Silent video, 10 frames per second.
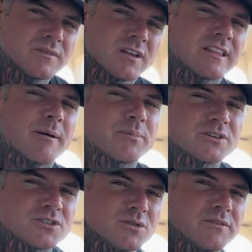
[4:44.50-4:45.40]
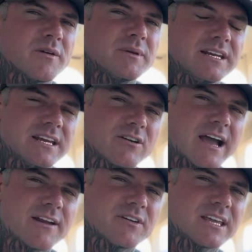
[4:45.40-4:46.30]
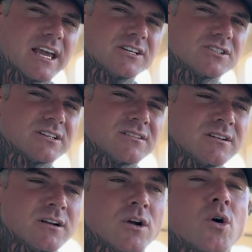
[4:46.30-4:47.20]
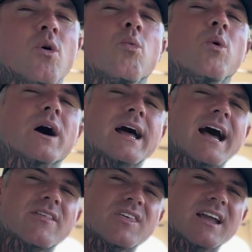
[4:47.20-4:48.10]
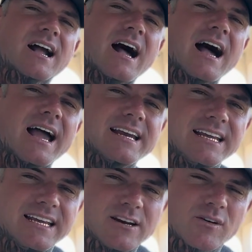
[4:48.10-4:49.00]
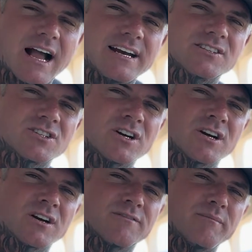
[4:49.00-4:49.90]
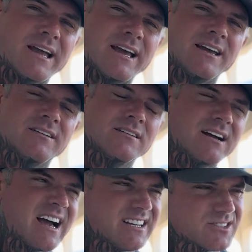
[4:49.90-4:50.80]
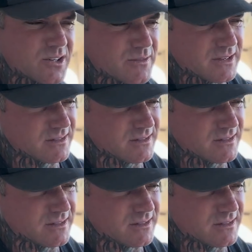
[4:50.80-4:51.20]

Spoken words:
that pursuit of immediate gratification. What I think I need or I deserve, man, I deserve it.